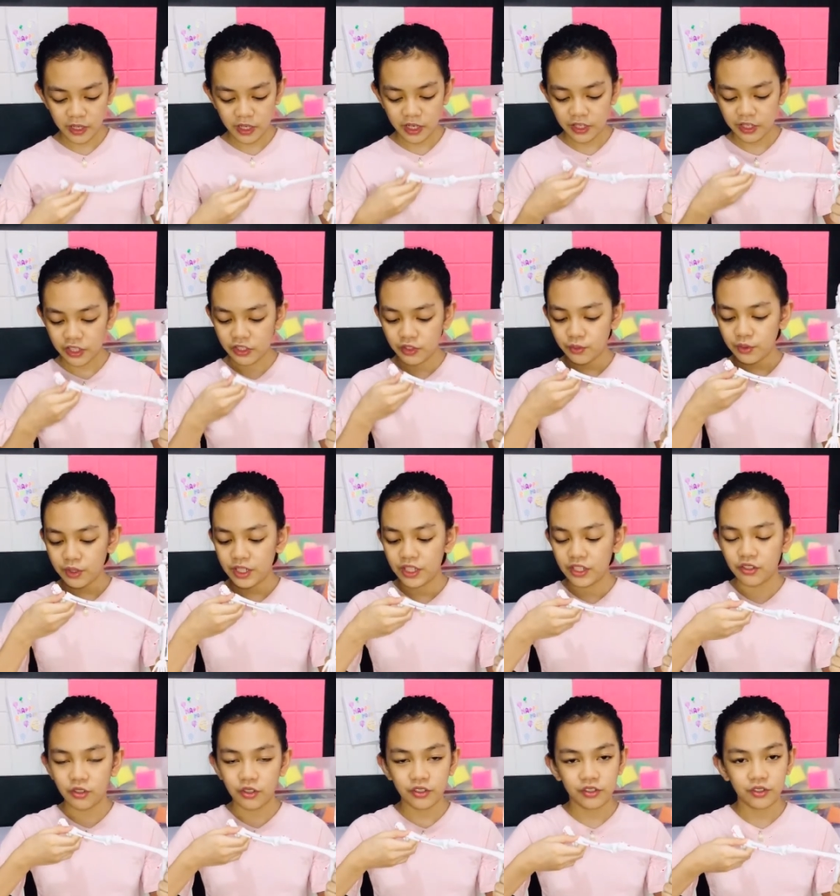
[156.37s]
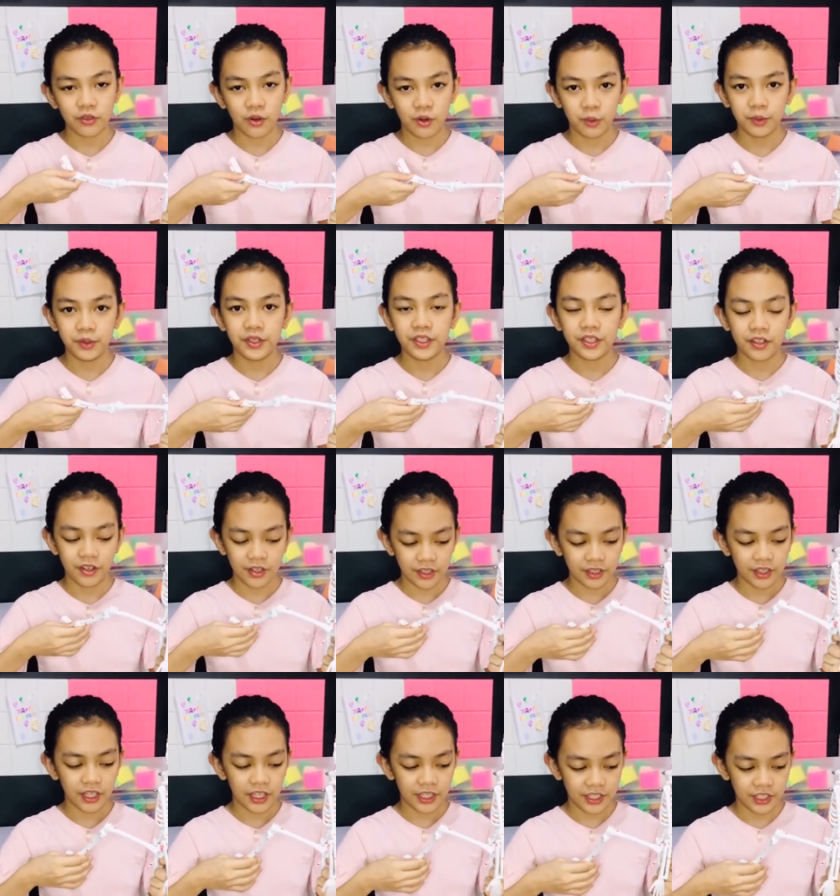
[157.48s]
This one is also called the
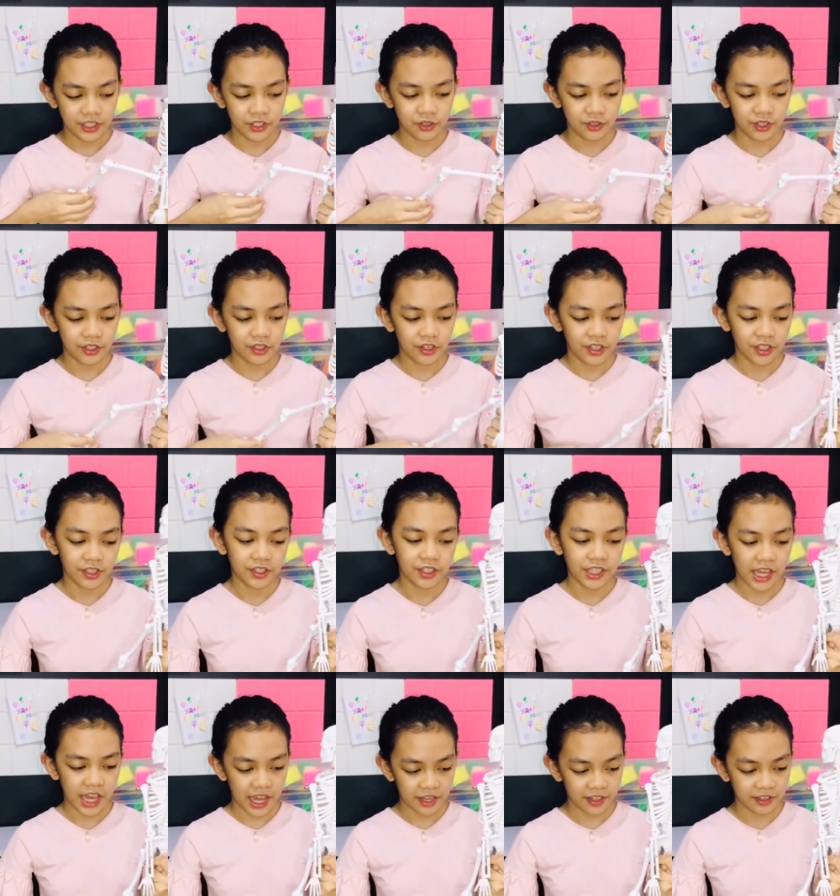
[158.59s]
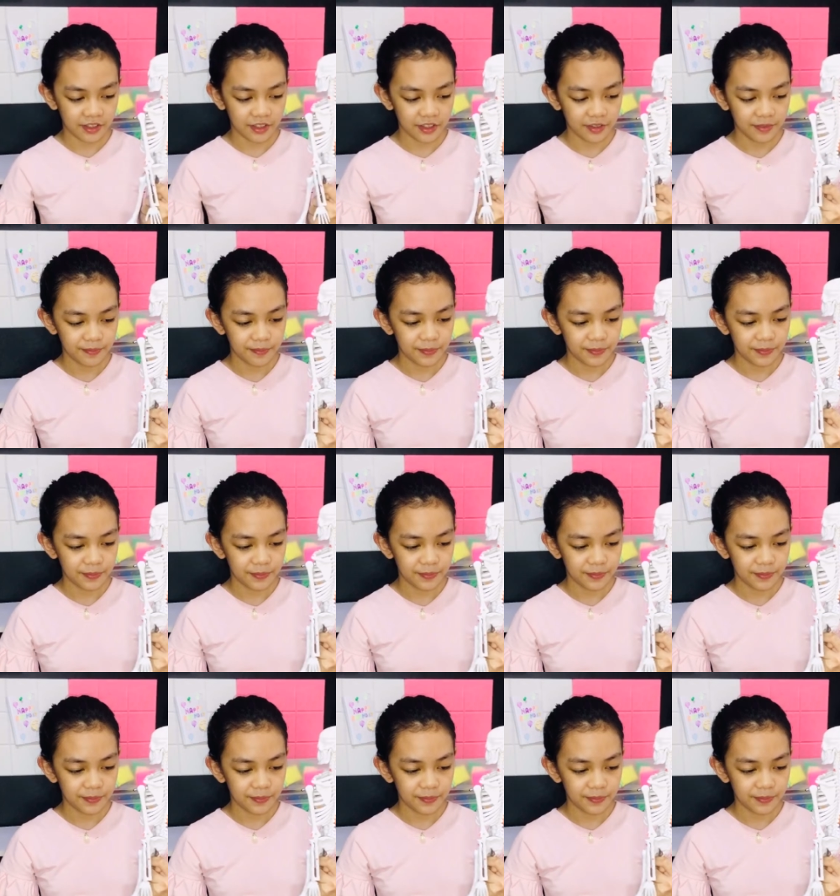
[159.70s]
gliding joint on the ankle.